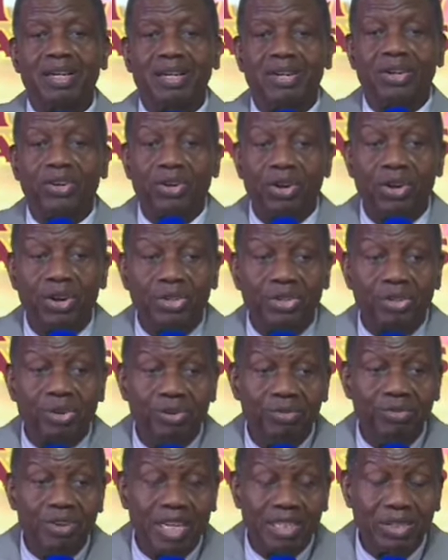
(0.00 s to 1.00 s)
Cross
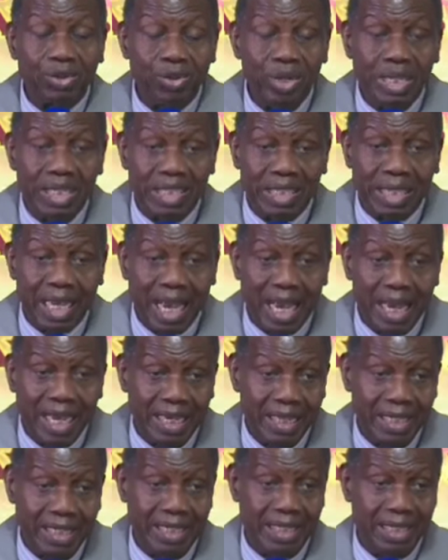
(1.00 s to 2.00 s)
over to his
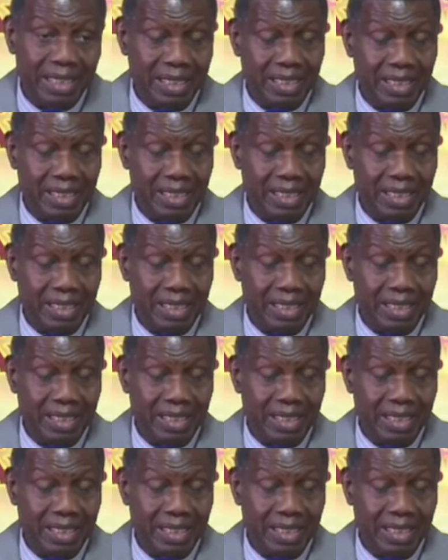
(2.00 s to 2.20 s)
side.